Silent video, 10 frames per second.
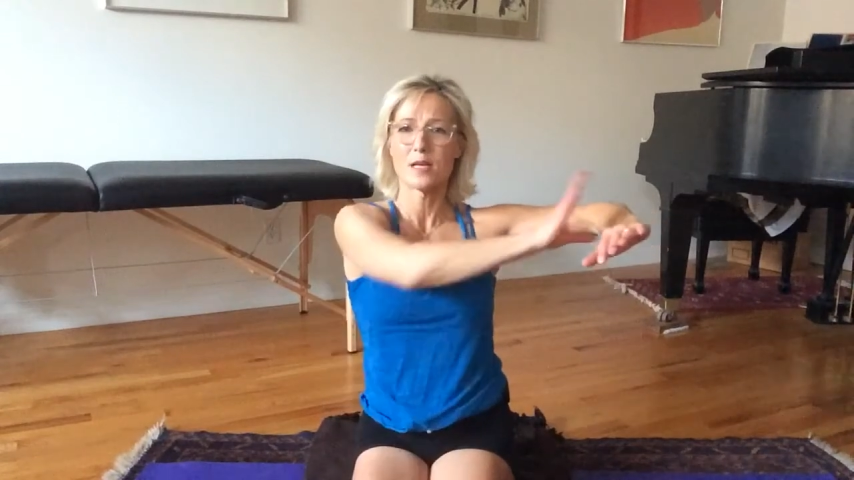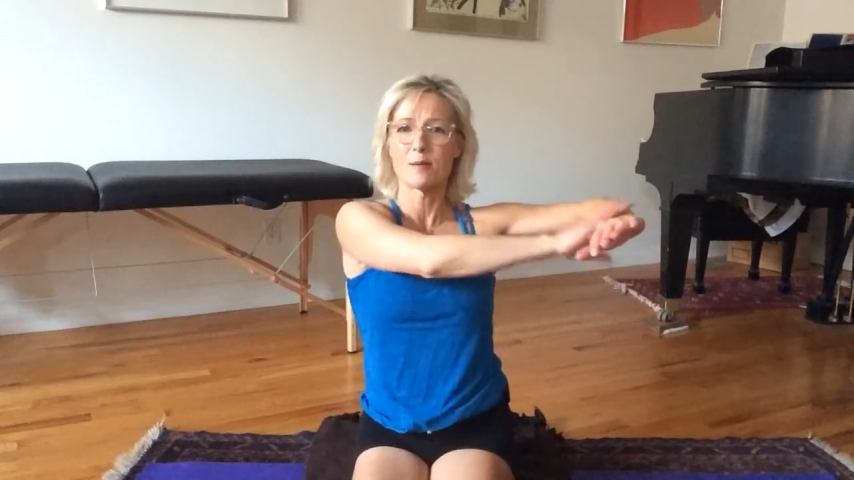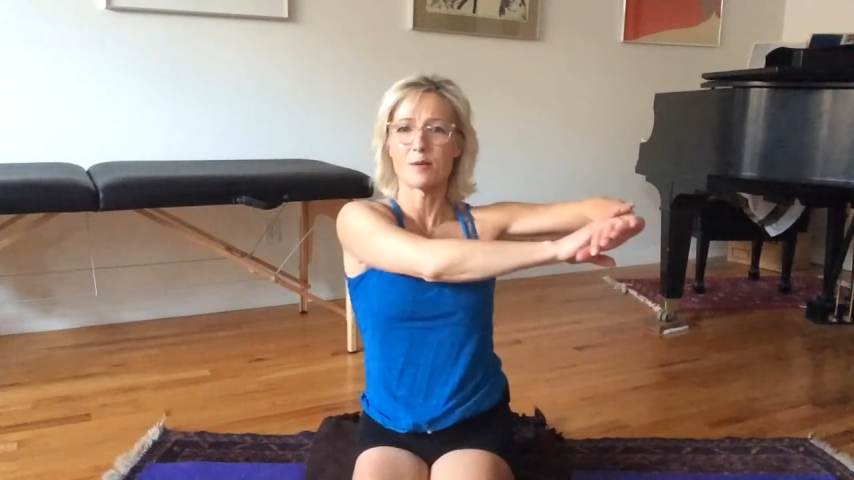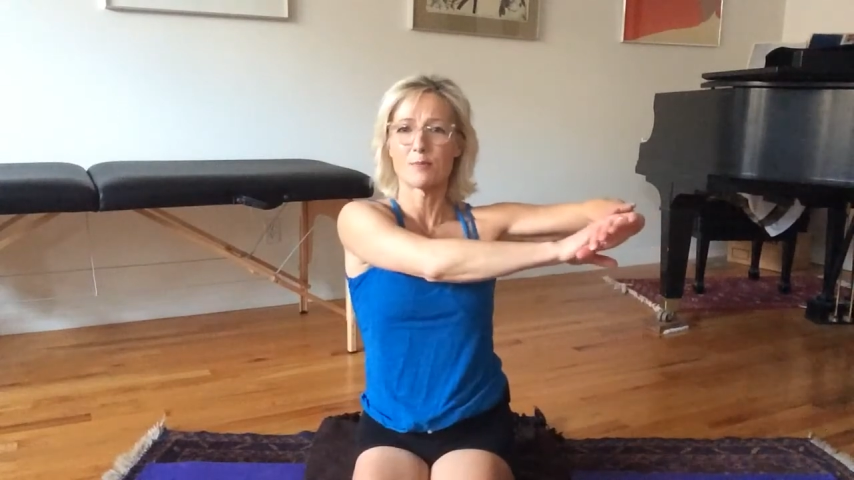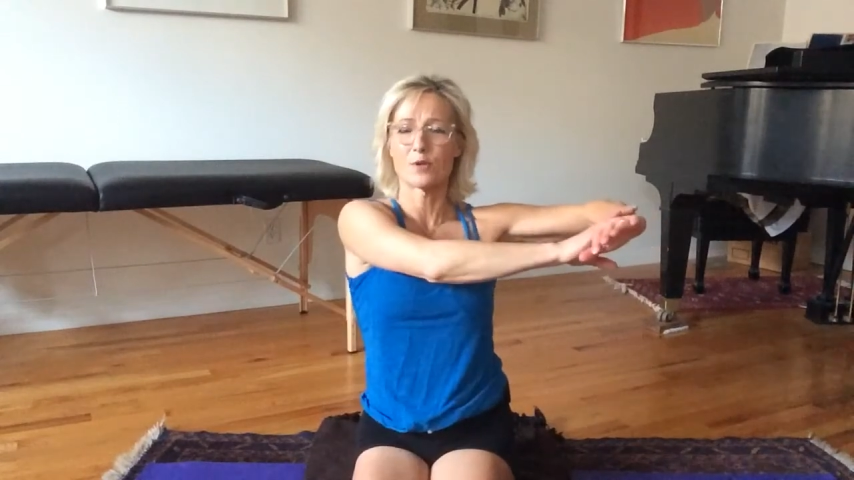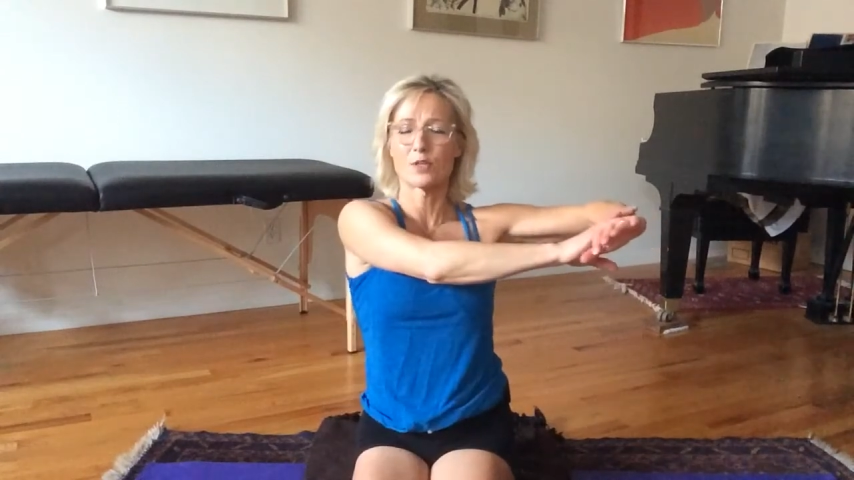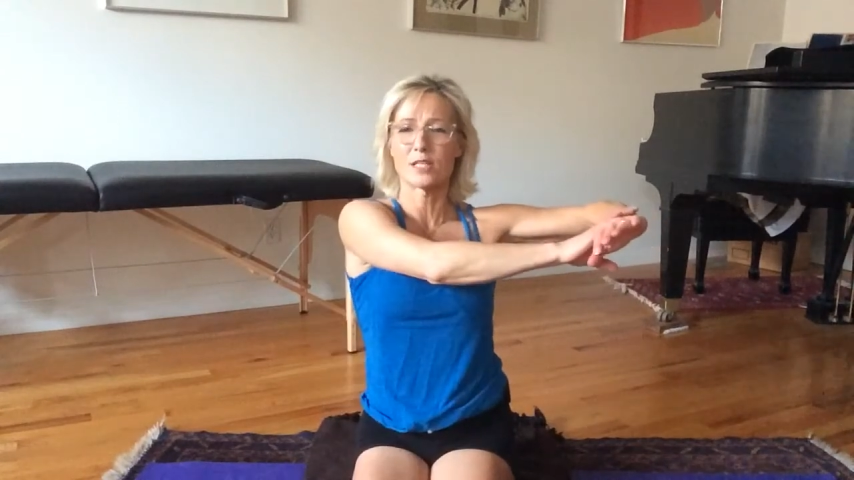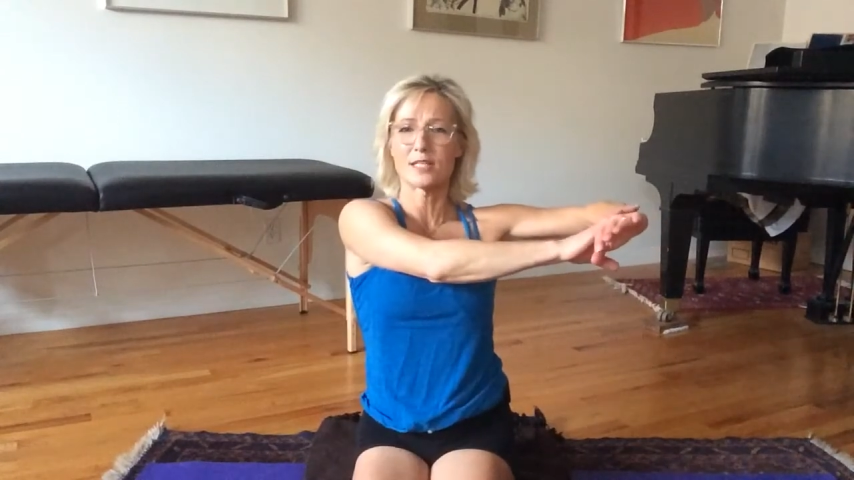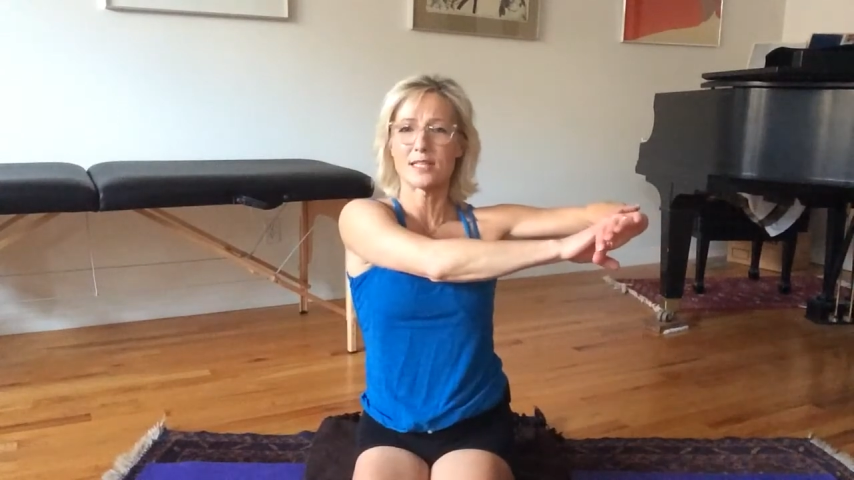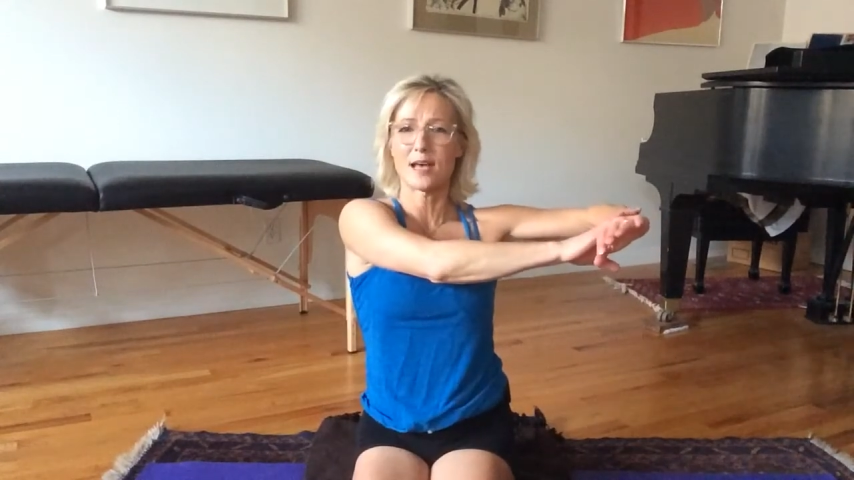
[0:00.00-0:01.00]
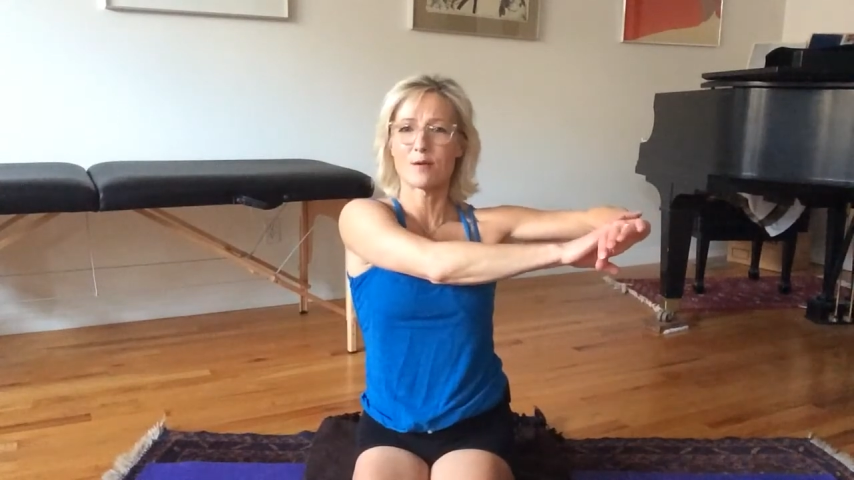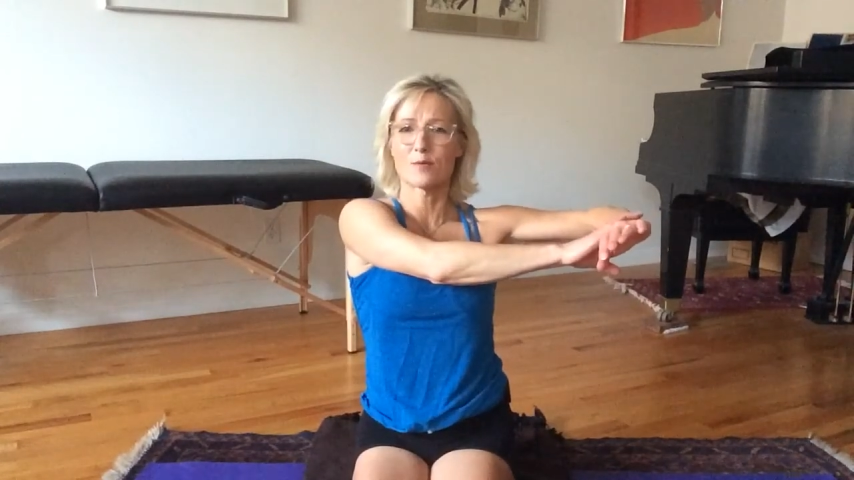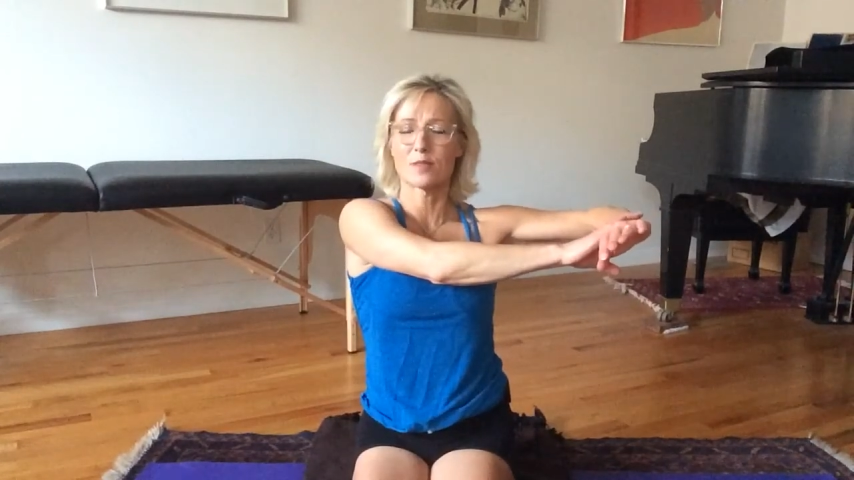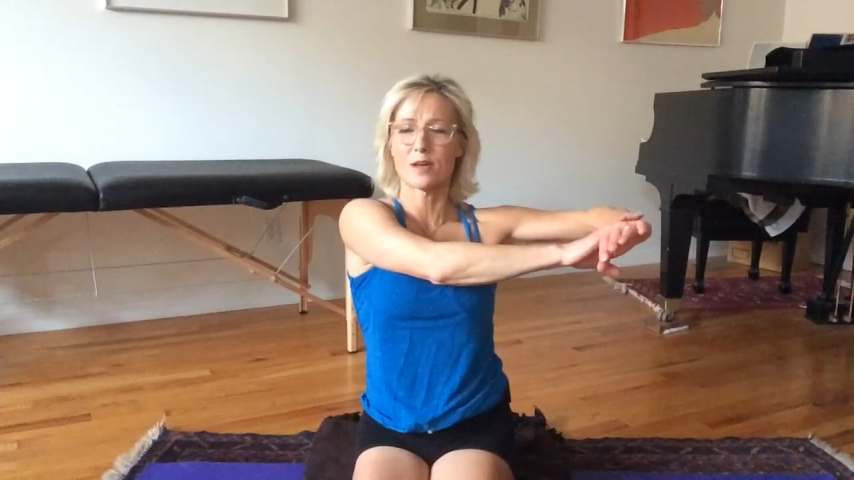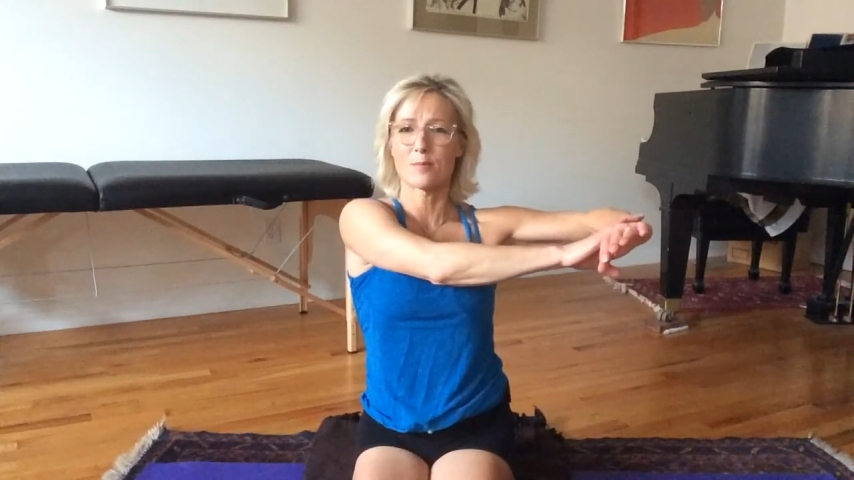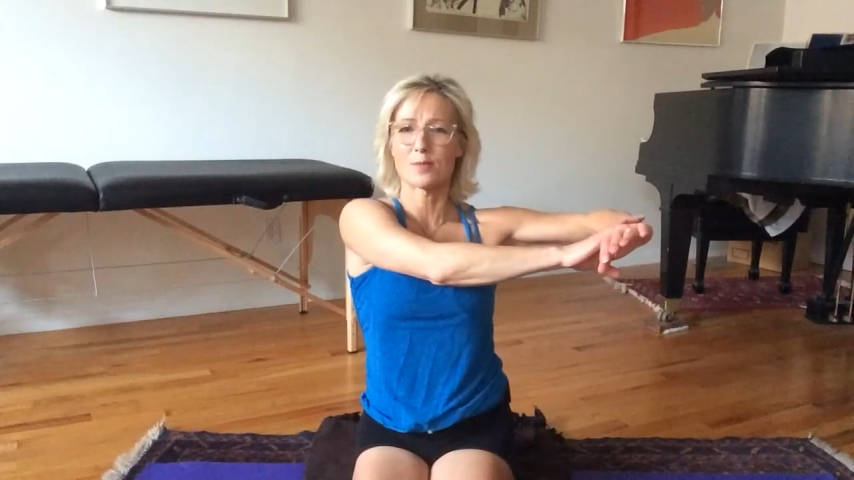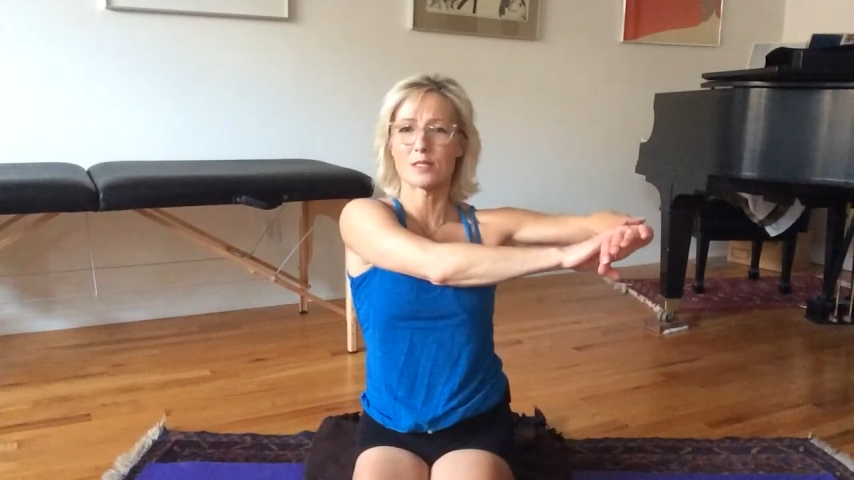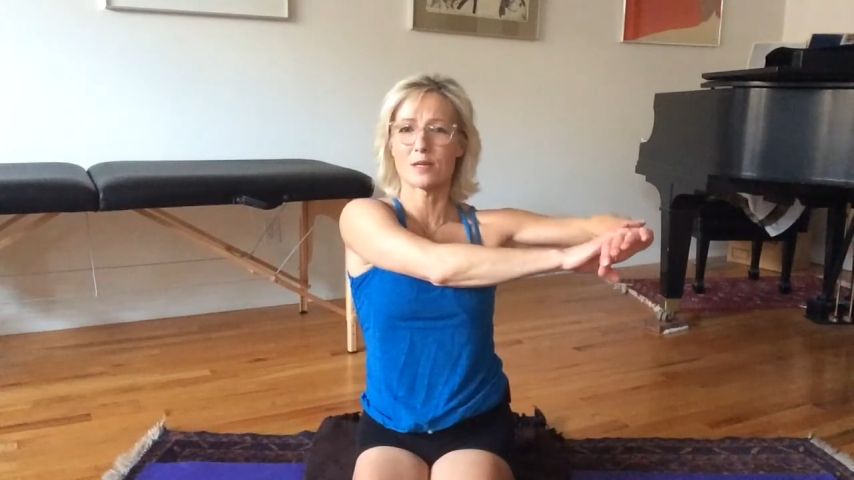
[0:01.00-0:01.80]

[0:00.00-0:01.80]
I'm going to push it down with the opposite